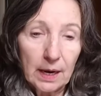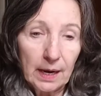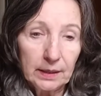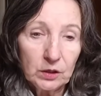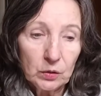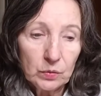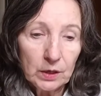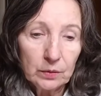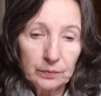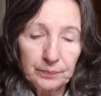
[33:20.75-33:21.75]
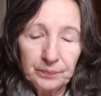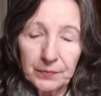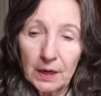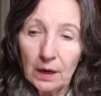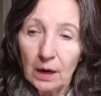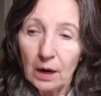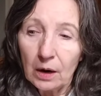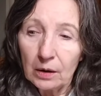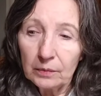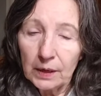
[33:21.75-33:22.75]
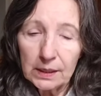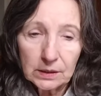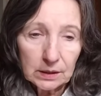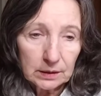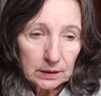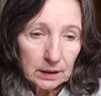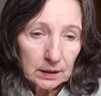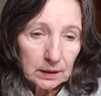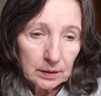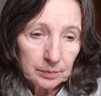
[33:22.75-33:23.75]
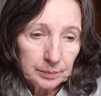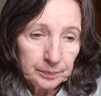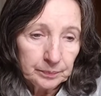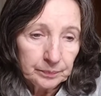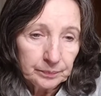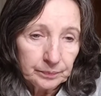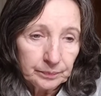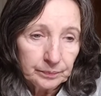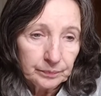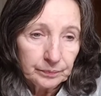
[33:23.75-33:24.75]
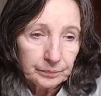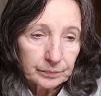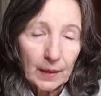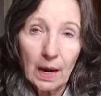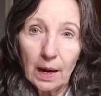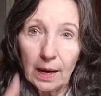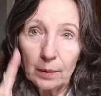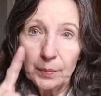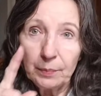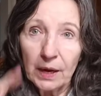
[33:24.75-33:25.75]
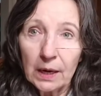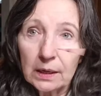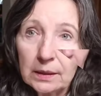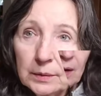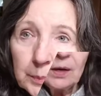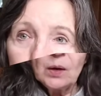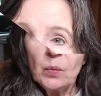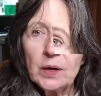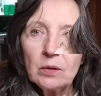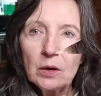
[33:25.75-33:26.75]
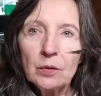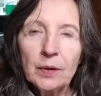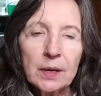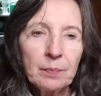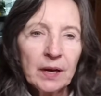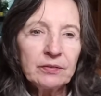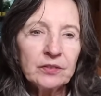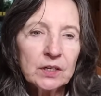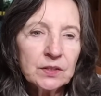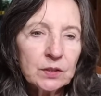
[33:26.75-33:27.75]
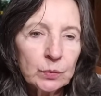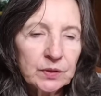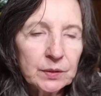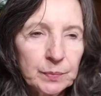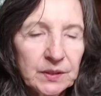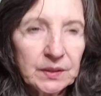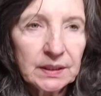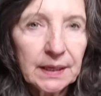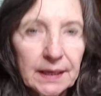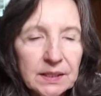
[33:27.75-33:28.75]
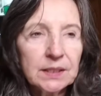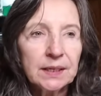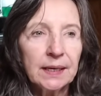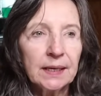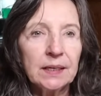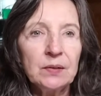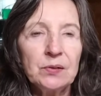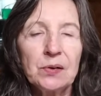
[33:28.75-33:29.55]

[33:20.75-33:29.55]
I don't know all right. Um, I'll be back. Well, all right, my friends. It was a busy day today.